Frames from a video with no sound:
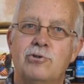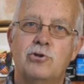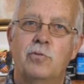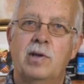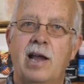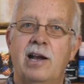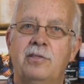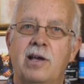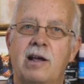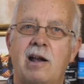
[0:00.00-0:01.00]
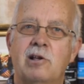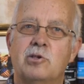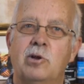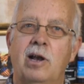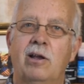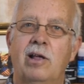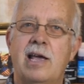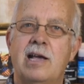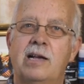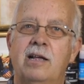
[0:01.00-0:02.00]
So if you got anything out of this little
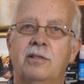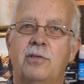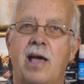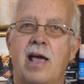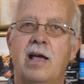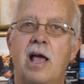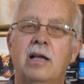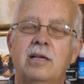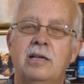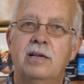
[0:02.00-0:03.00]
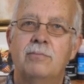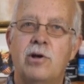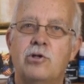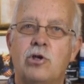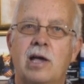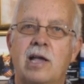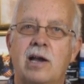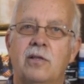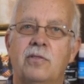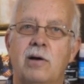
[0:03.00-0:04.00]
ink thing, appreciate
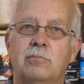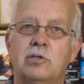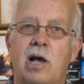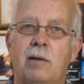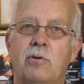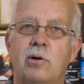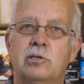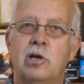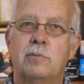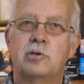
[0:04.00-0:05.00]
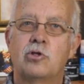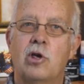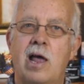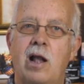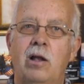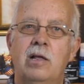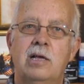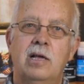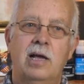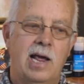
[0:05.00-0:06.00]
getting a thumbs up. Always helps the channel.
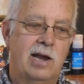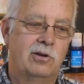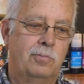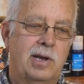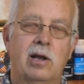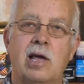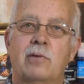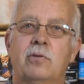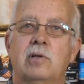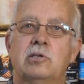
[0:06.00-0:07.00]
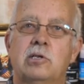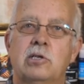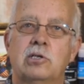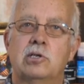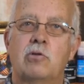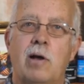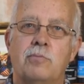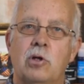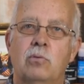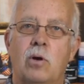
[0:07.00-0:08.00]
And there'll be a link for this in the
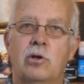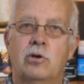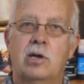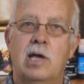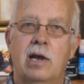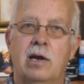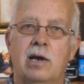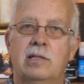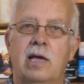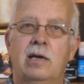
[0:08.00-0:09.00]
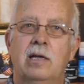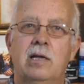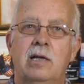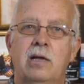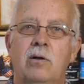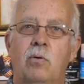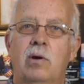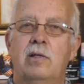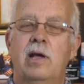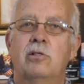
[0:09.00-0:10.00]
description where you can get it. And
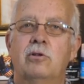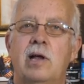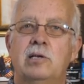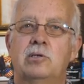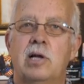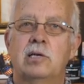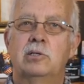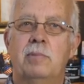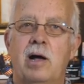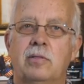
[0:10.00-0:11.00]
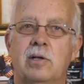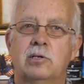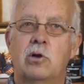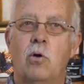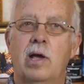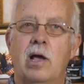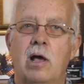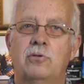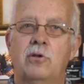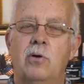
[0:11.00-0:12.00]
one of the other nice things about this going
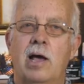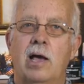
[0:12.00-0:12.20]
on to a